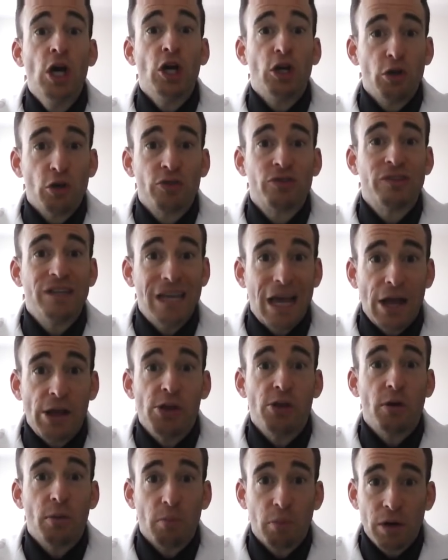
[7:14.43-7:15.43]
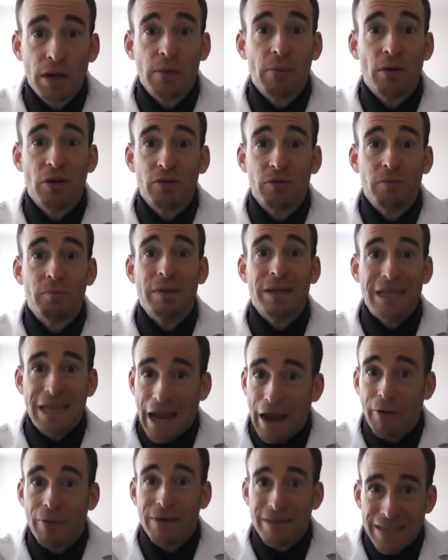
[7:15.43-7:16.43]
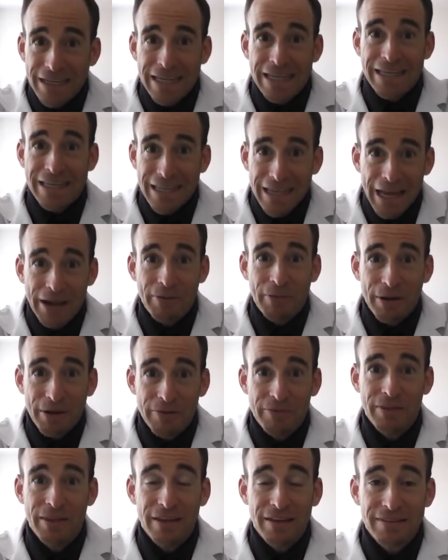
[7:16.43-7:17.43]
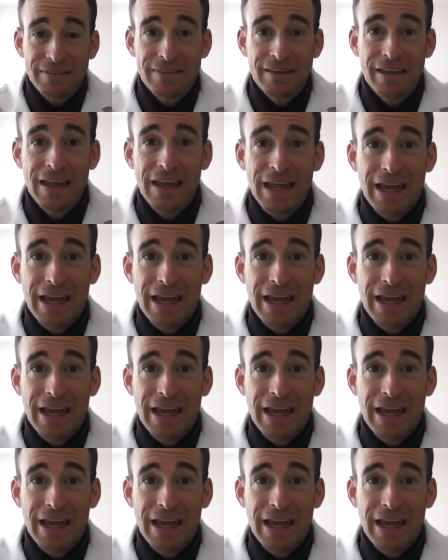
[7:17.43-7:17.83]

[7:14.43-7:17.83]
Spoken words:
you'll see how you can pretty much be guaranteed to get rid of this.